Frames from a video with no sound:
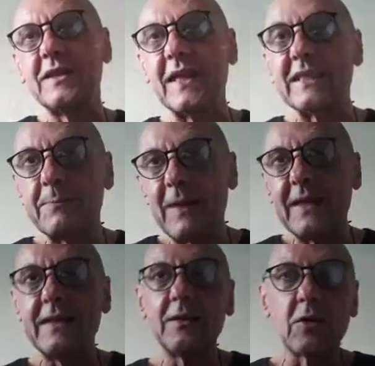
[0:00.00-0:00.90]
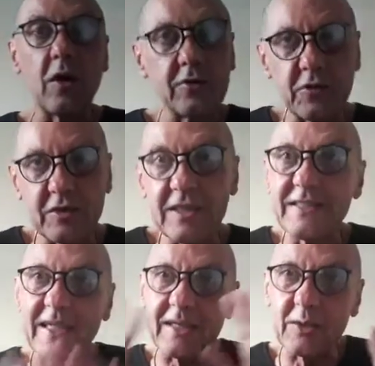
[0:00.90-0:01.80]
It expanded the
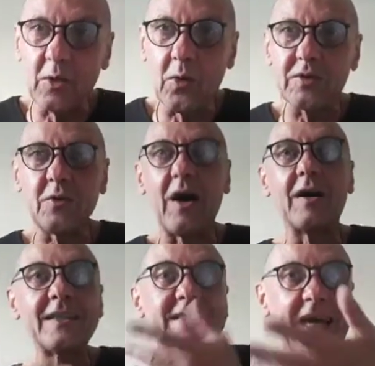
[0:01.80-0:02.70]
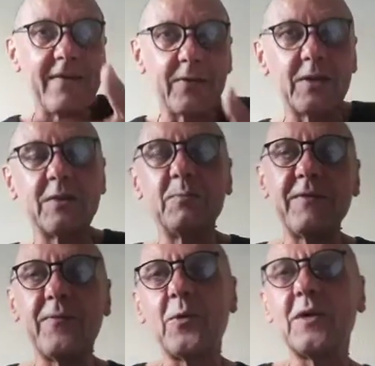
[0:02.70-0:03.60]
consciousness like no other artist ever done
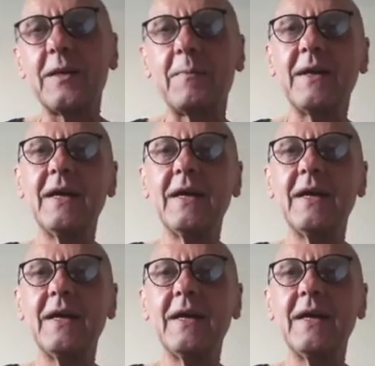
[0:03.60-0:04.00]
before him.